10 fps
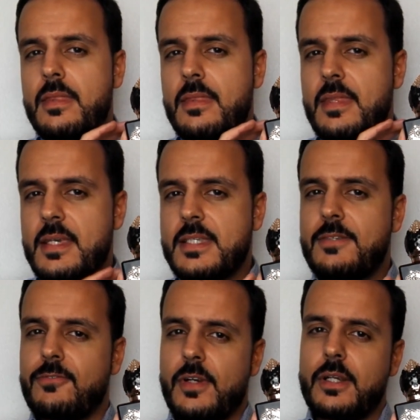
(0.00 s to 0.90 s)
this
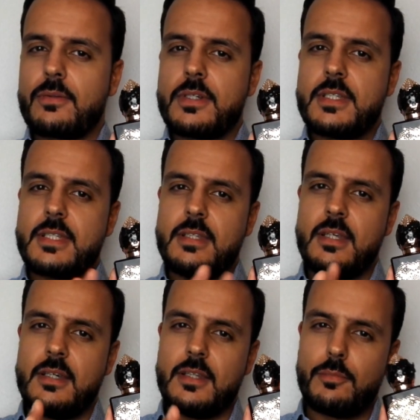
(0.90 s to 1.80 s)
fragrance,
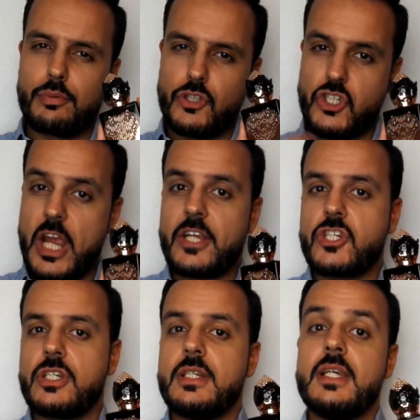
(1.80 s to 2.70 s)
the
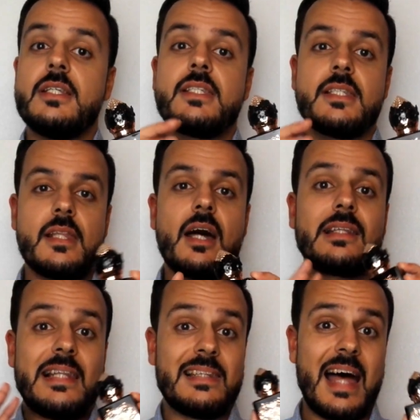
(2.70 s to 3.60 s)
projection, it's
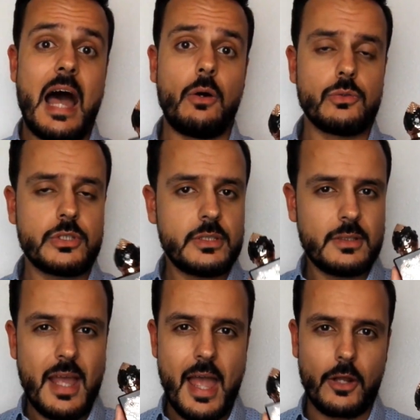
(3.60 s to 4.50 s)
not loud
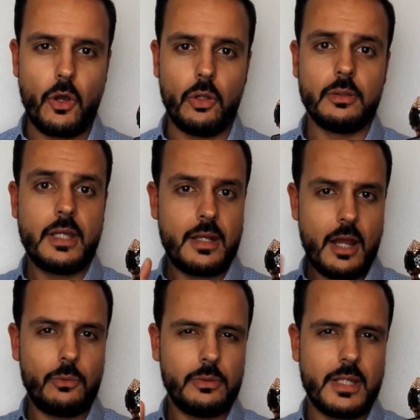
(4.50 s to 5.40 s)
at all, and
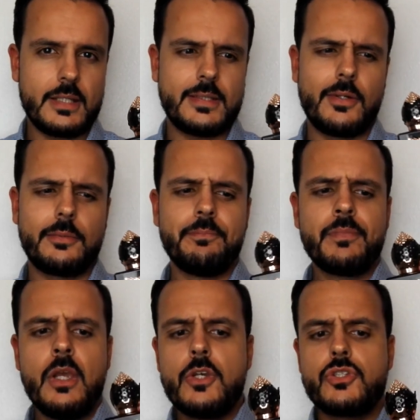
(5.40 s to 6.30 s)
I will get there.
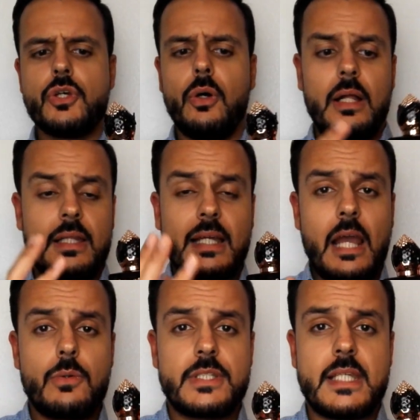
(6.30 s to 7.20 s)
So like
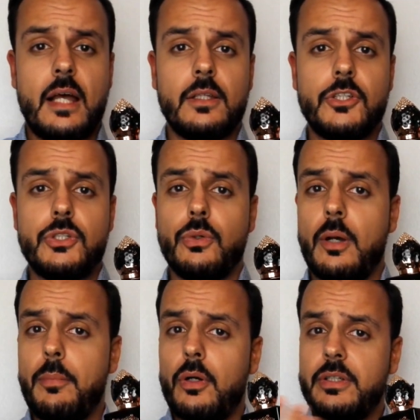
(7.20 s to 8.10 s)
I was telling you,
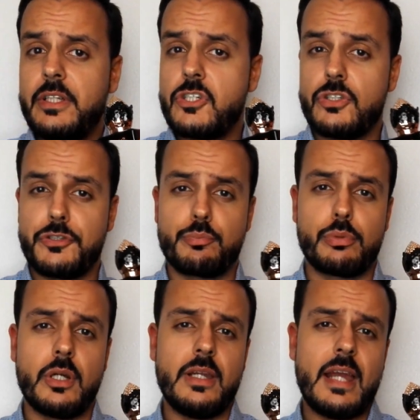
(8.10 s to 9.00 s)
upon initial
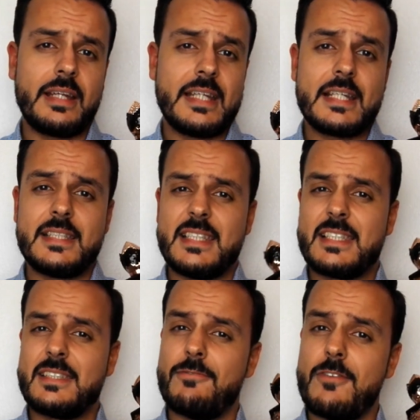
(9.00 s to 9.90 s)
spray I get
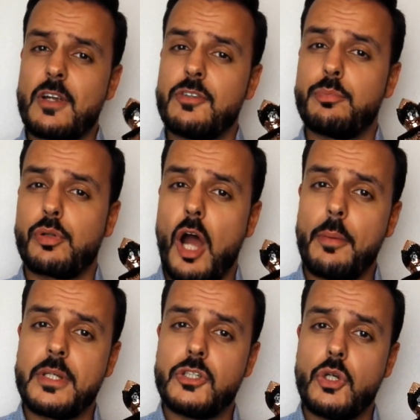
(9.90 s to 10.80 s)
this very
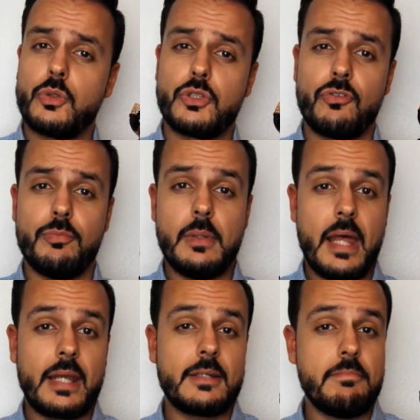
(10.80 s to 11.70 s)
prominent note of
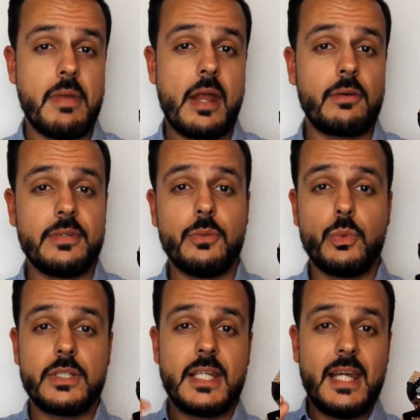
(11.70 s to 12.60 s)
blackberry
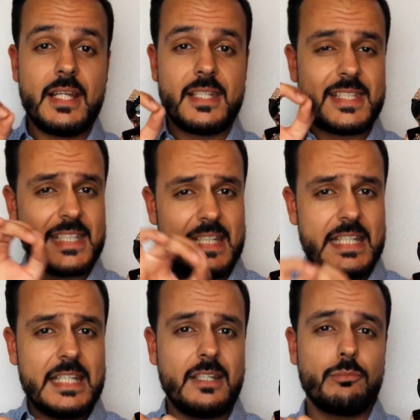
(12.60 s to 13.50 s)
with this
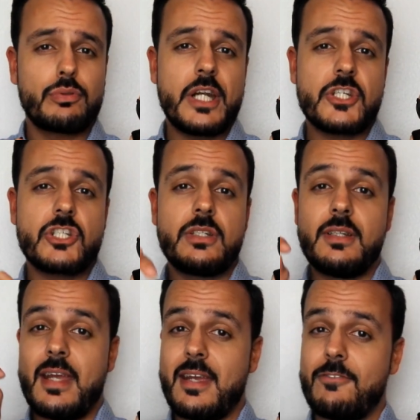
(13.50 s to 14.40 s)
ink
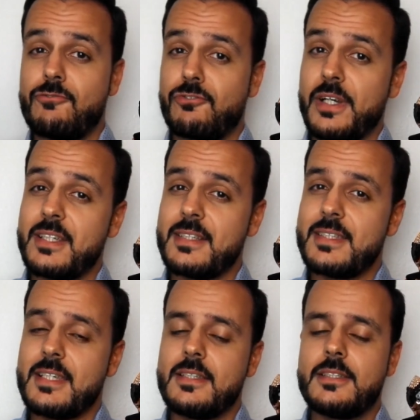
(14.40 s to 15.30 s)
impression and
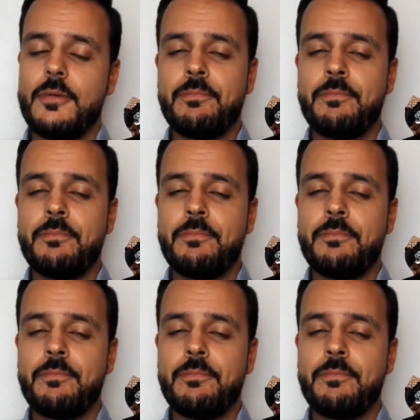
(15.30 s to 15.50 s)
frankincense,